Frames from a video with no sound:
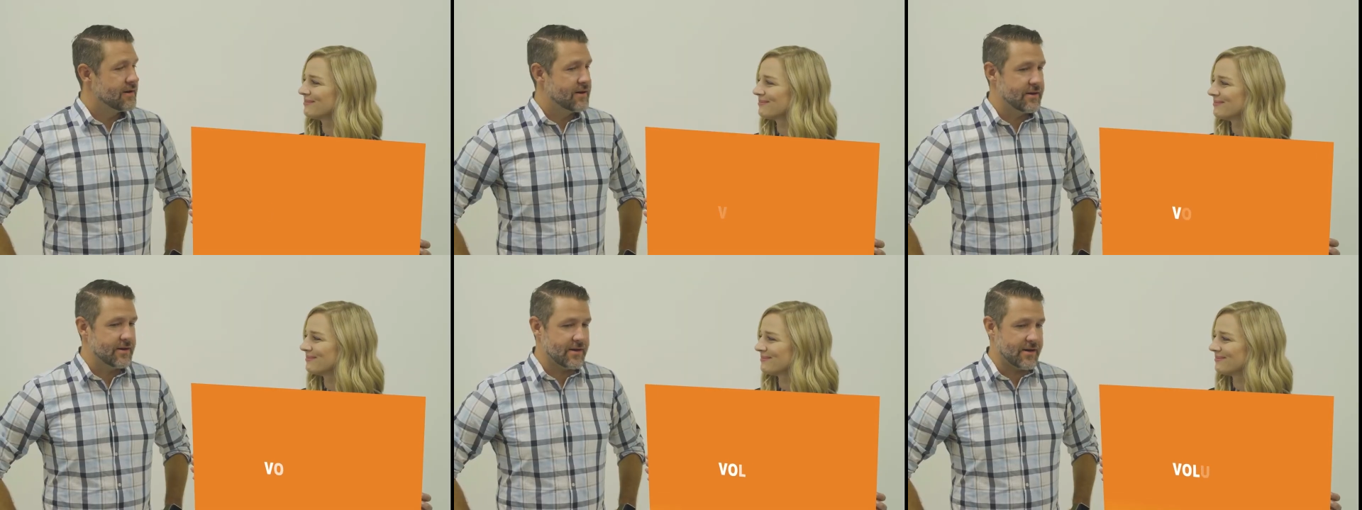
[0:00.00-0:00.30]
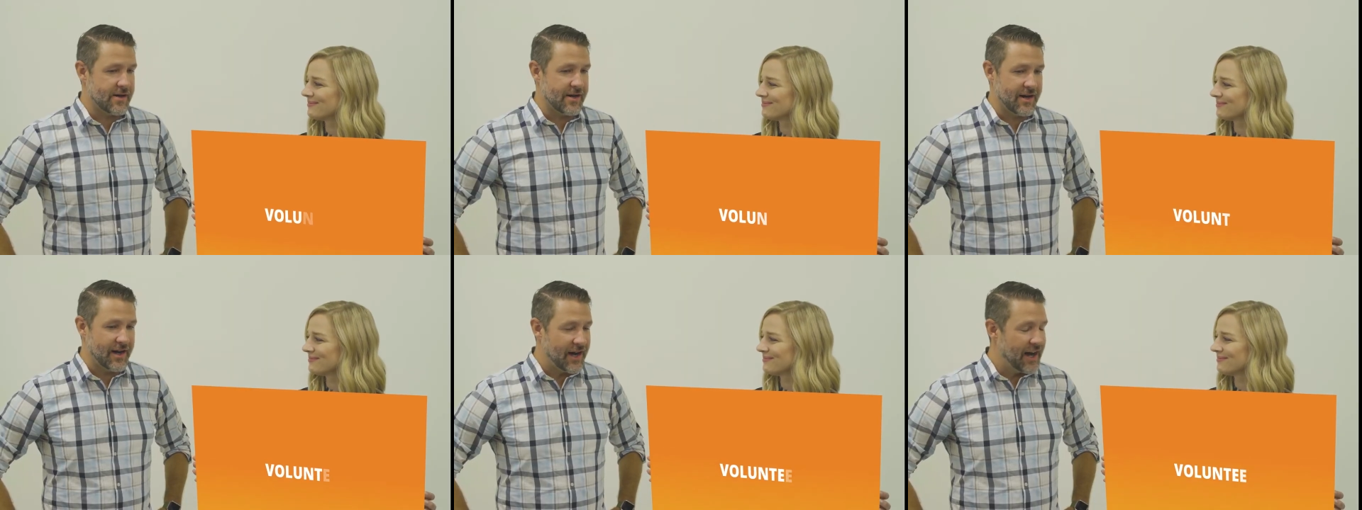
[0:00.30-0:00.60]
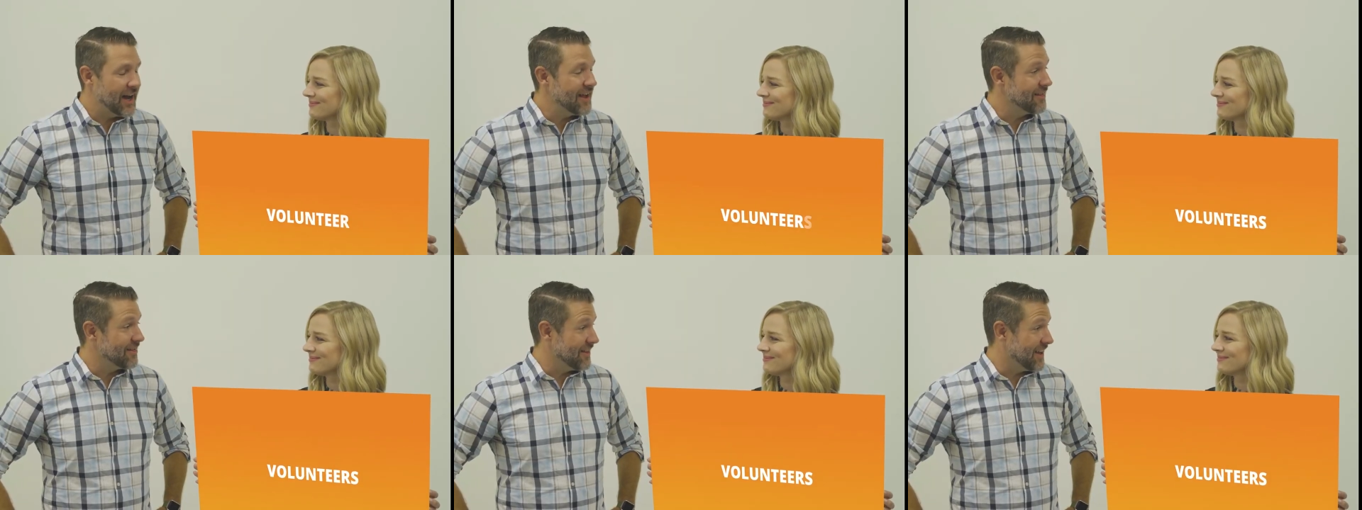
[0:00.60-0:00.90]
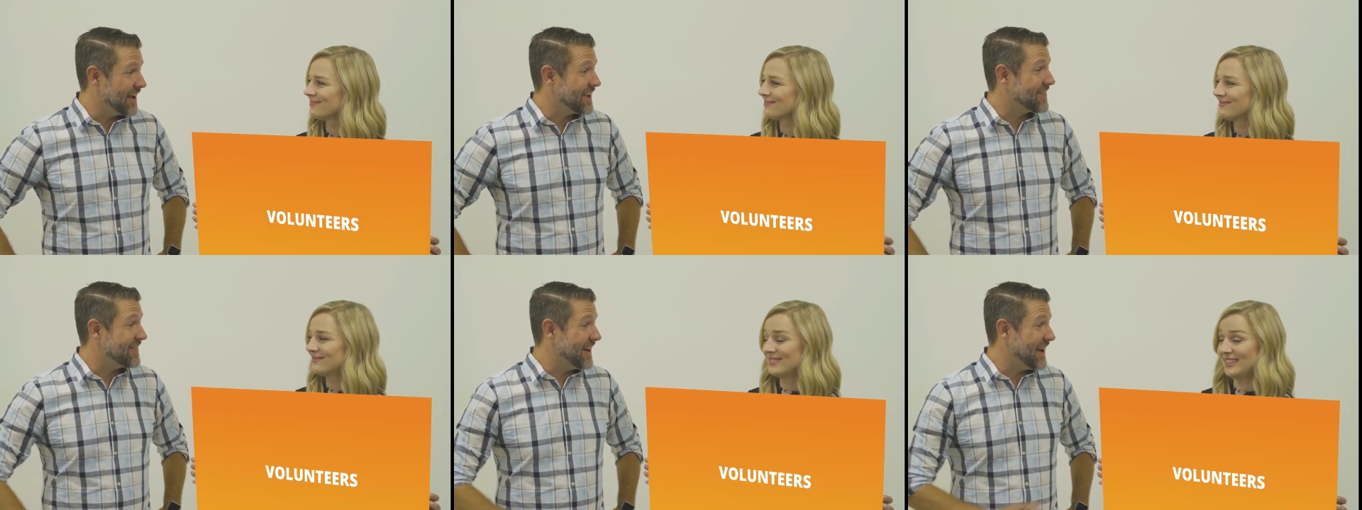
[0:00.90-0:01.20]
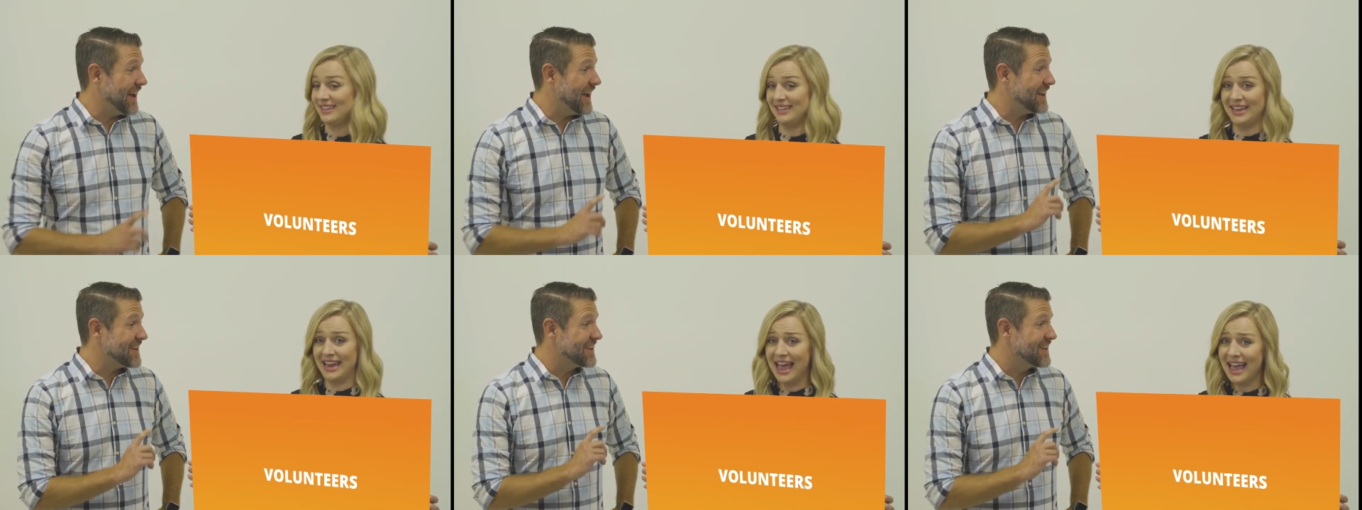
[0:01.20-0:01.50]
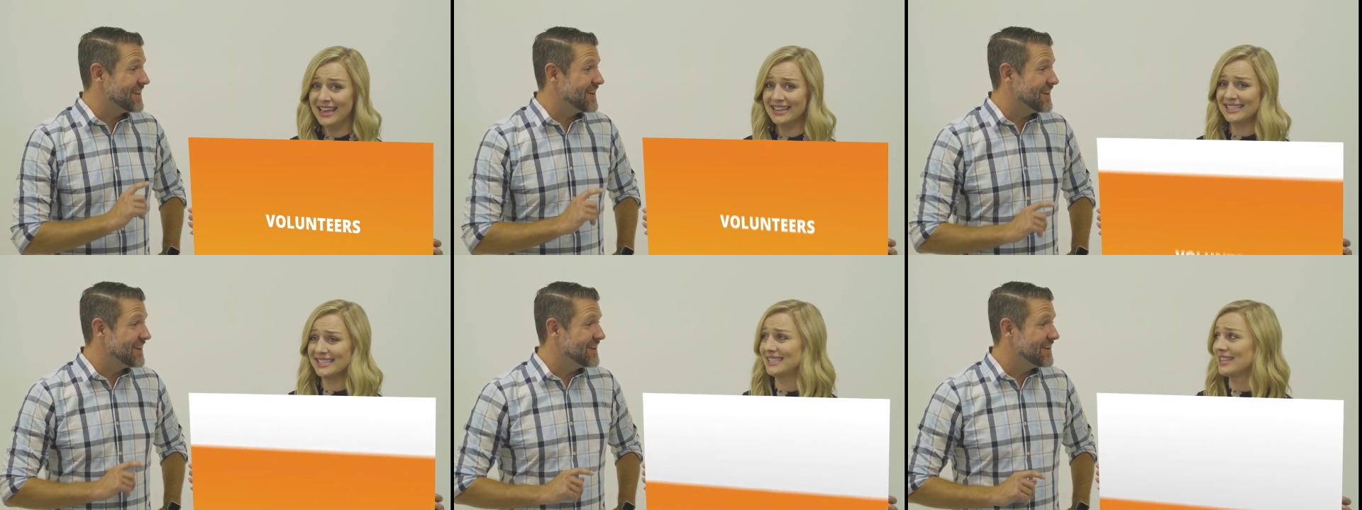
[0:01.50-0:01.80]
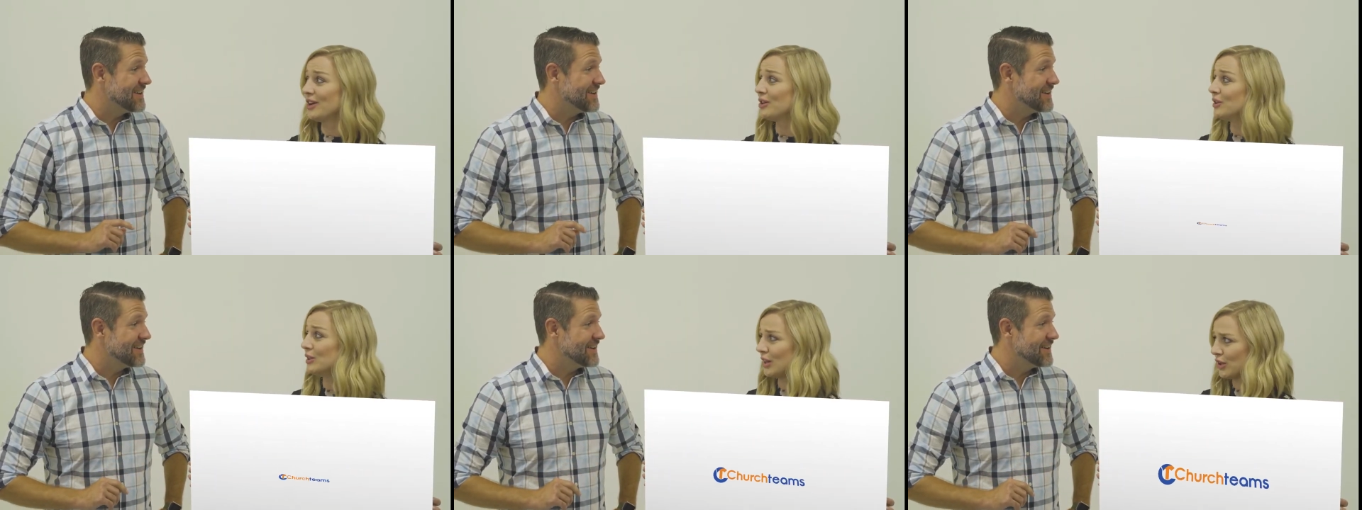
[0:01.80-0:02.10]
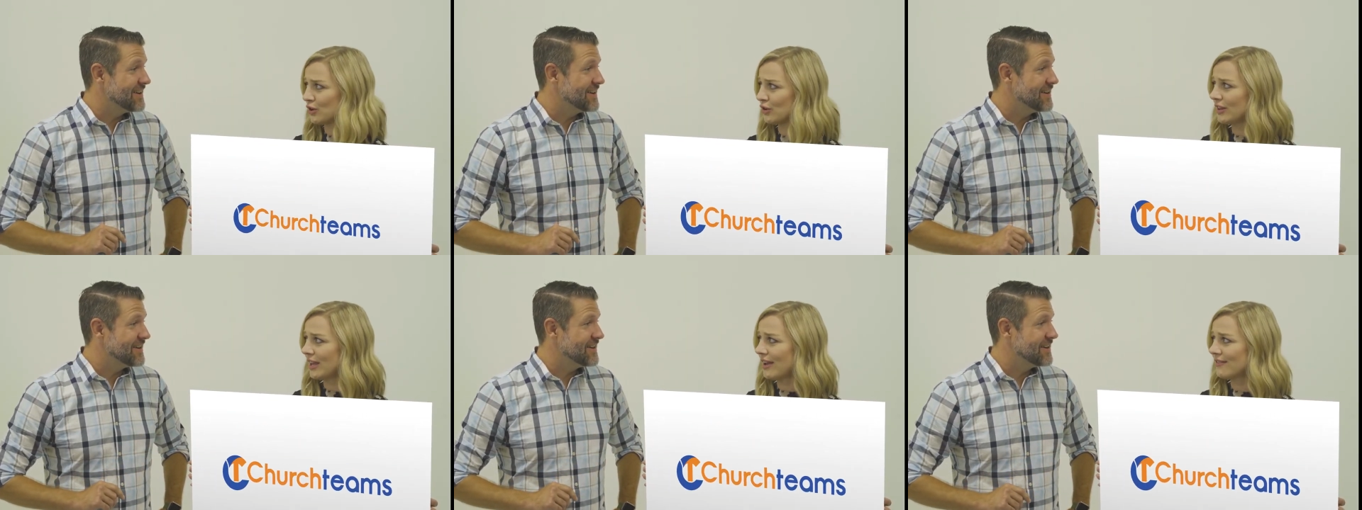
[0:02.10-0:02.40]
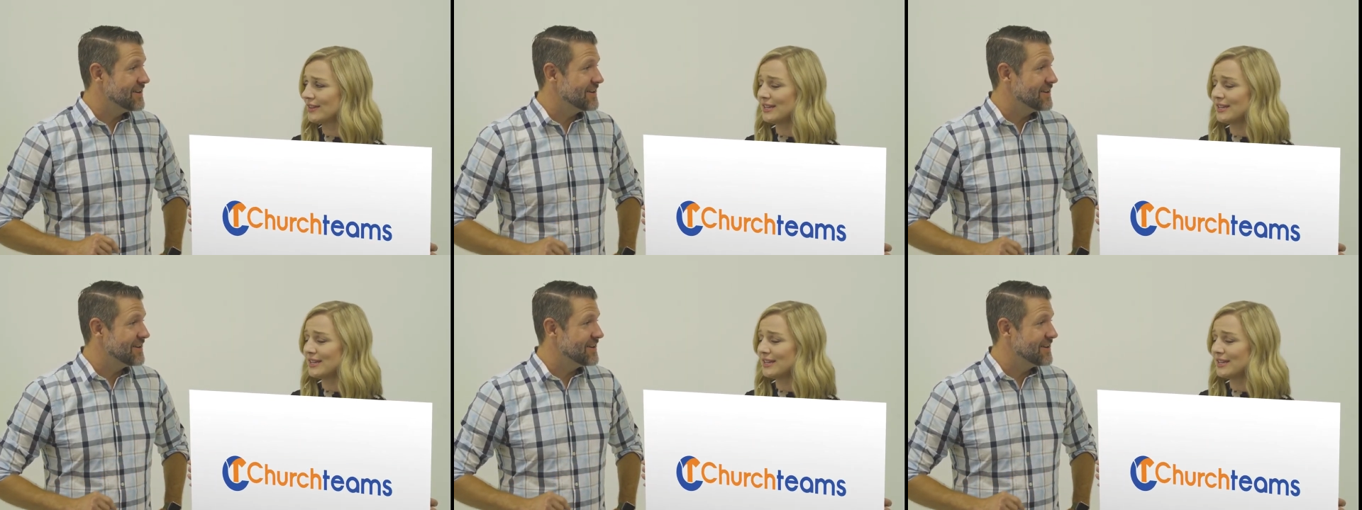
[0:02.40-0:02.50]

Speaker 1: Huh, I like that.
Speaker 2: Yes, they'll literally